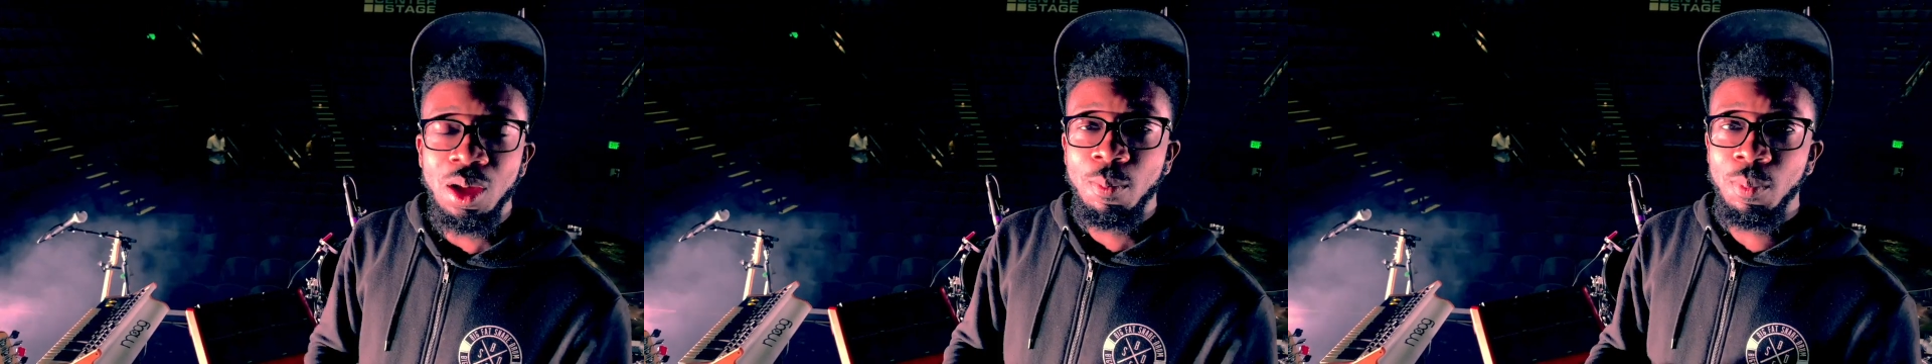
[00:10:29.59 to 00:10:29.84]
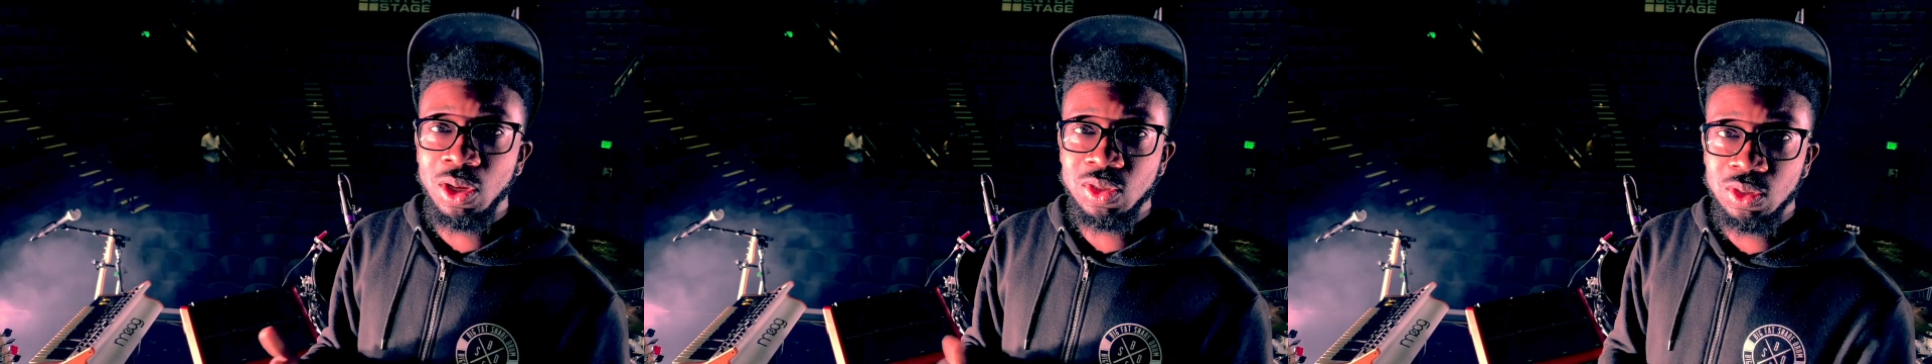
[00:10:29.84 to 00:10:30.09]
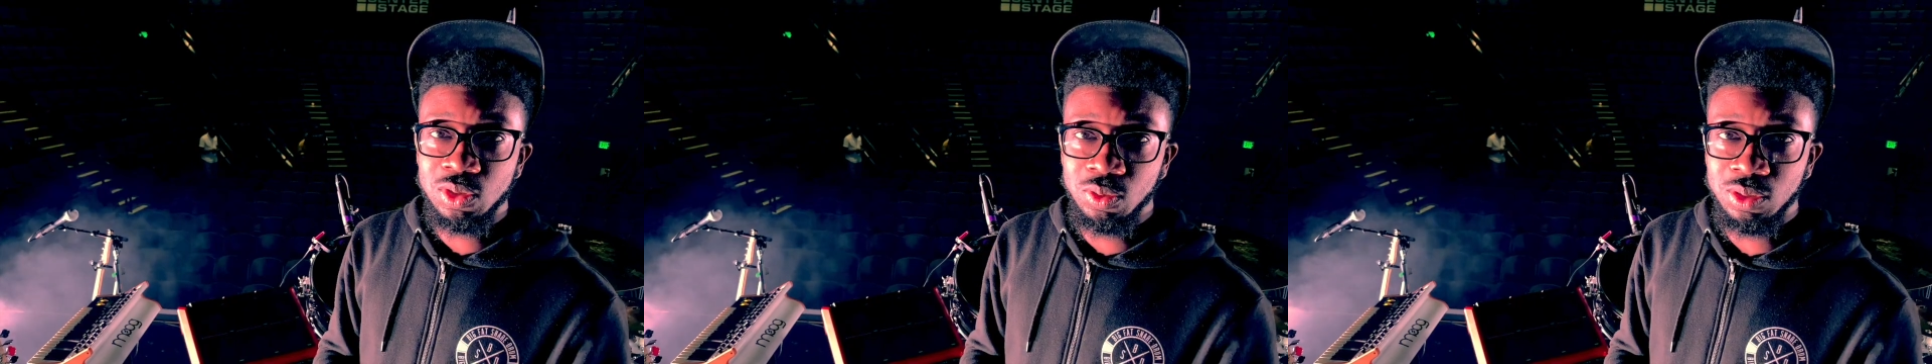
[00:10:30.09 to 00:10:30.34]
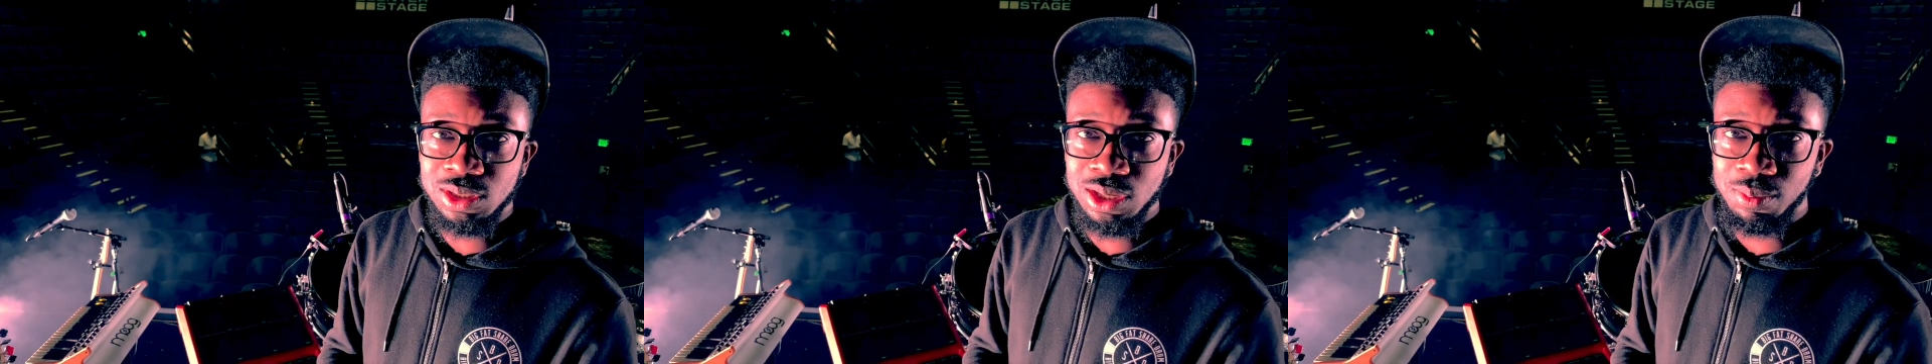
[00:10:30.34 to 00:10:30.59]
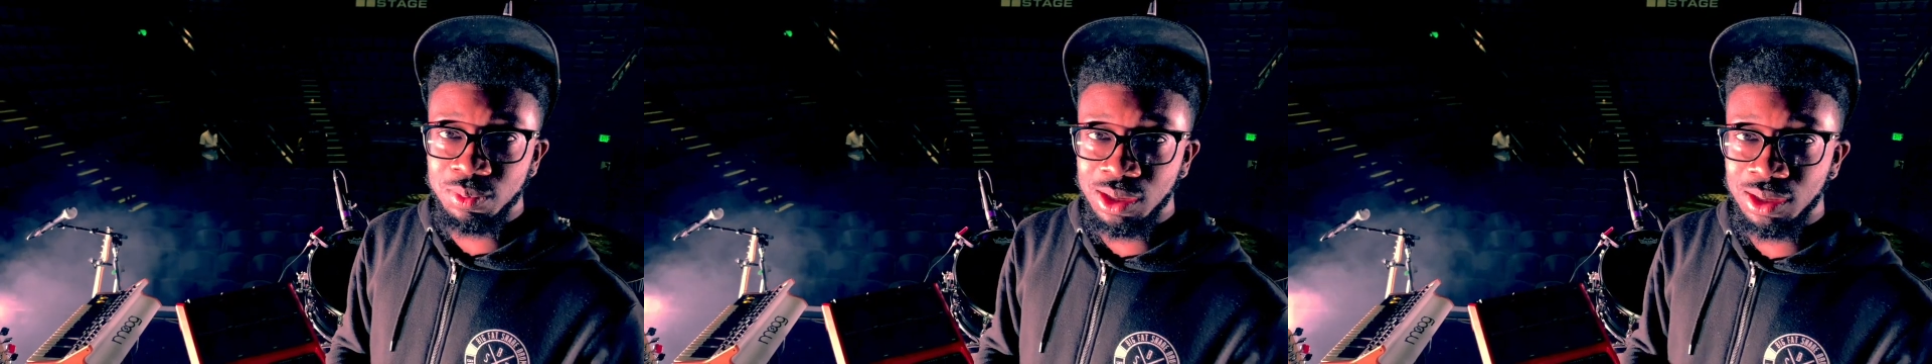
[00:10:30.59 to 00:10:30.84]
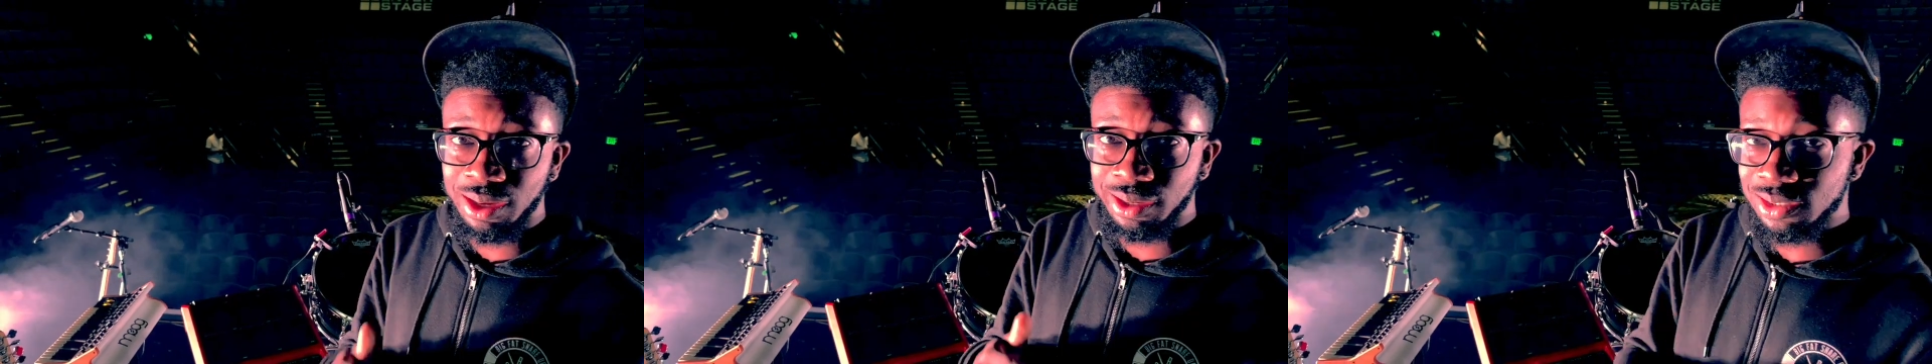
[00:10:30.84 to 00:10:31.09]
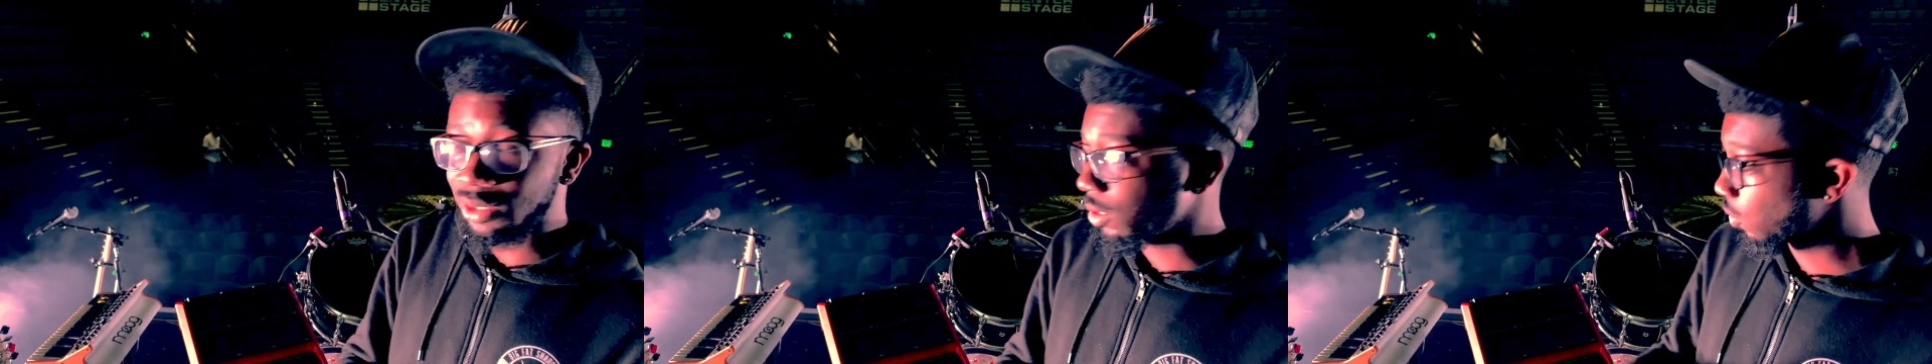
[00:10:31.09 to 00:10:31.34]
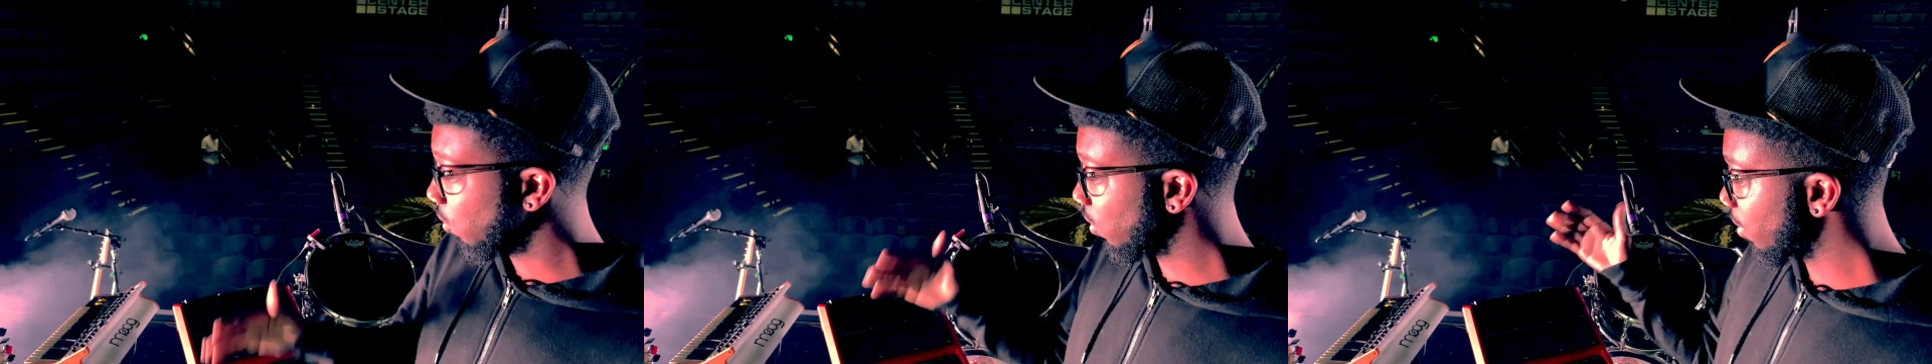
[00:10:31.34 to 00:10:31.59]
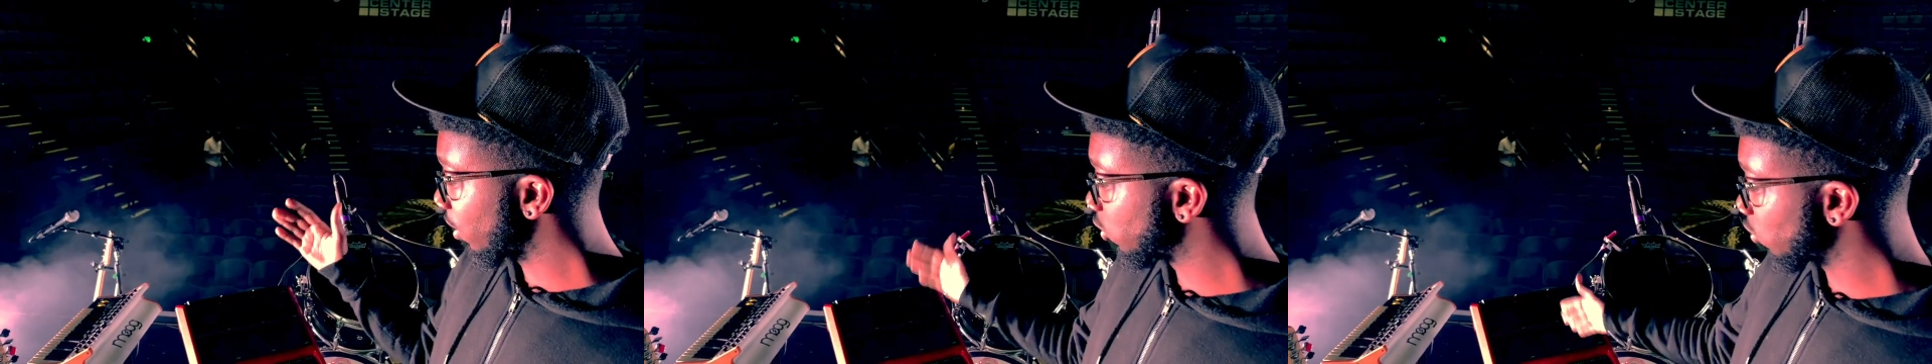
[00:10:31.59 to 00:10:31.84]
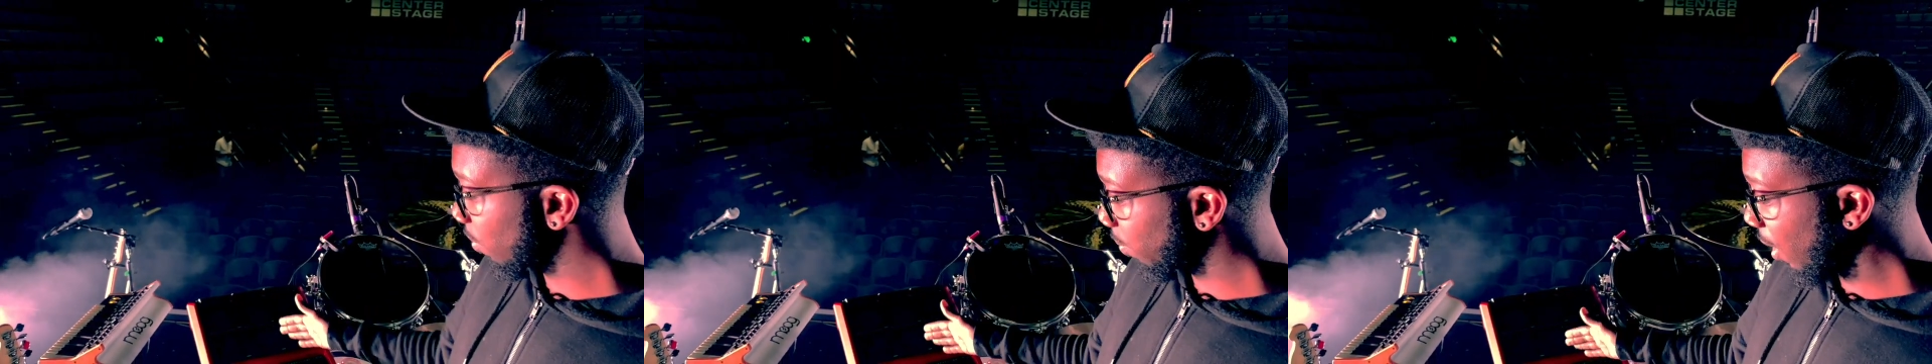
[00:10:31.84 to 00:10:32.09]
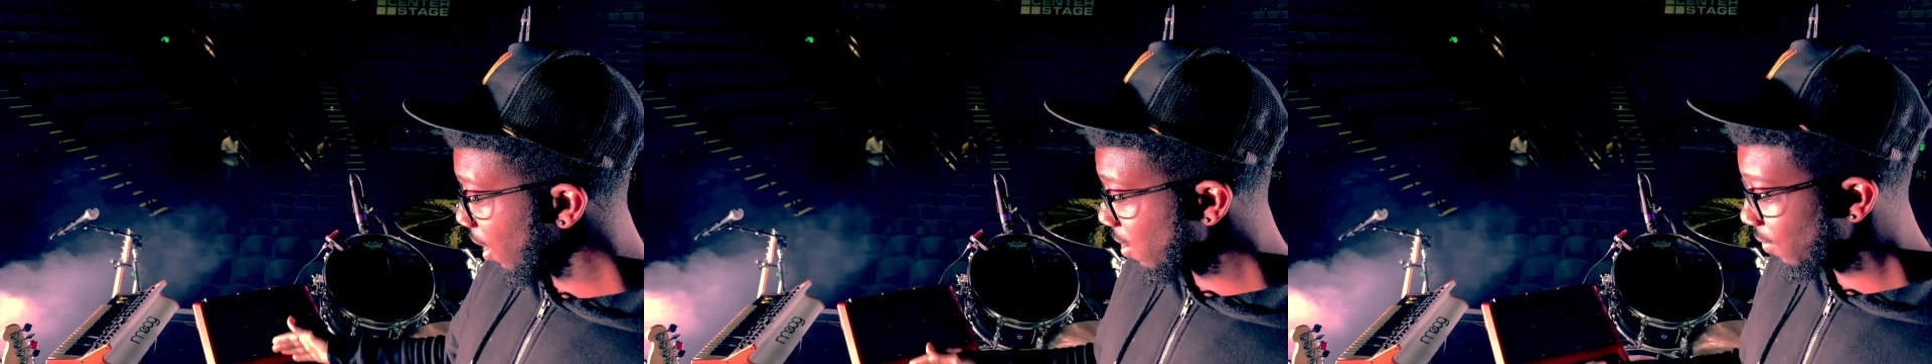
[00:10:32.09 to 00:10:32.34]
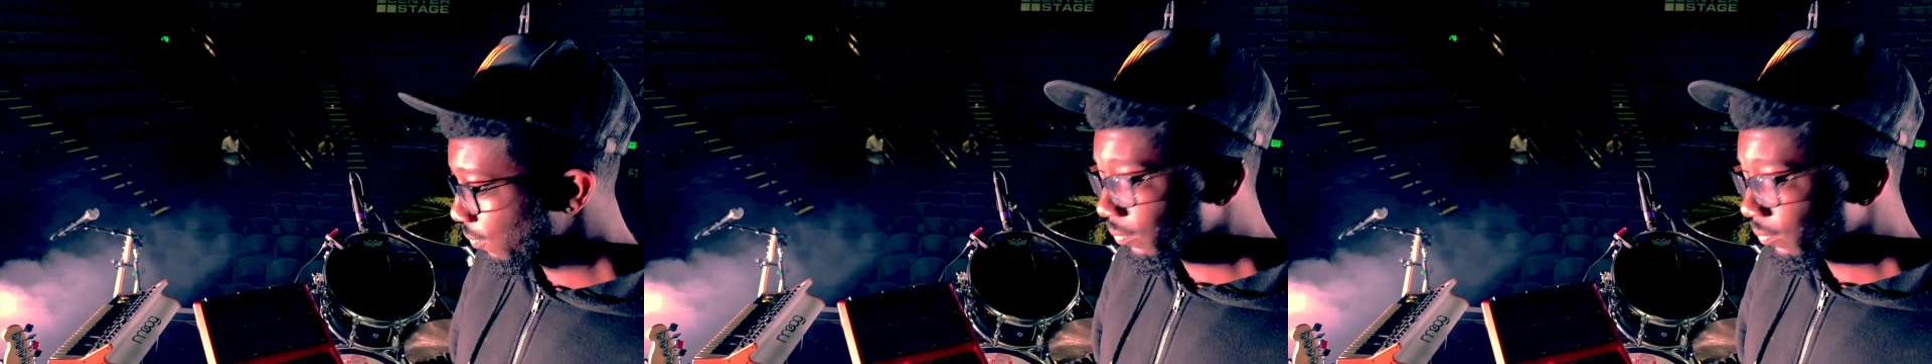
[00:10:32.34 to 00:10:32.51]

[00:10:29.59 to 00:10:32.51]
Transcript: I'm also doing the same thing, like I said, with my drum pad,